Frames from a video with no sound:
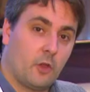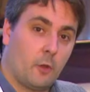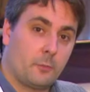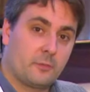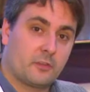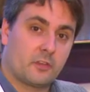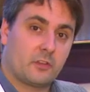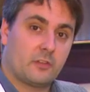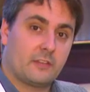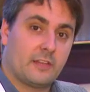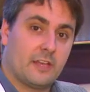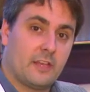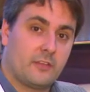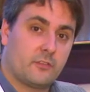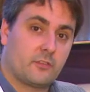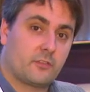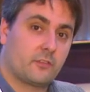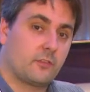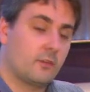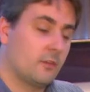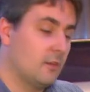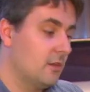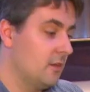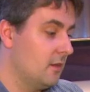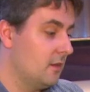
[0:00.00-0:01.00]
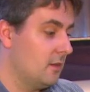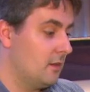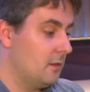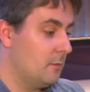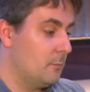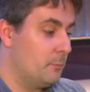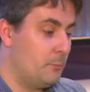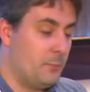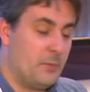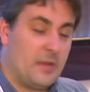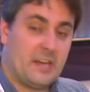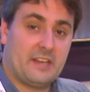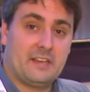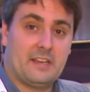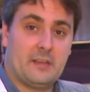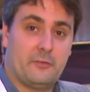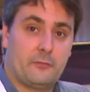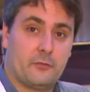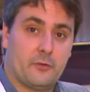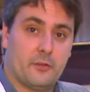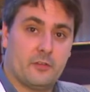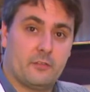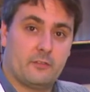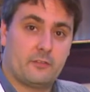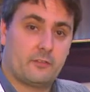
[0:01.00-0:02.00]
optical disc. Big
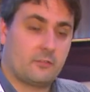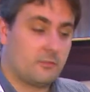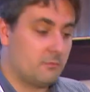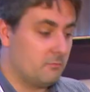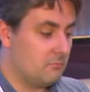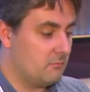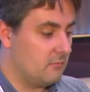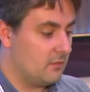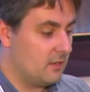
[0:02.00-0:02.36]
difference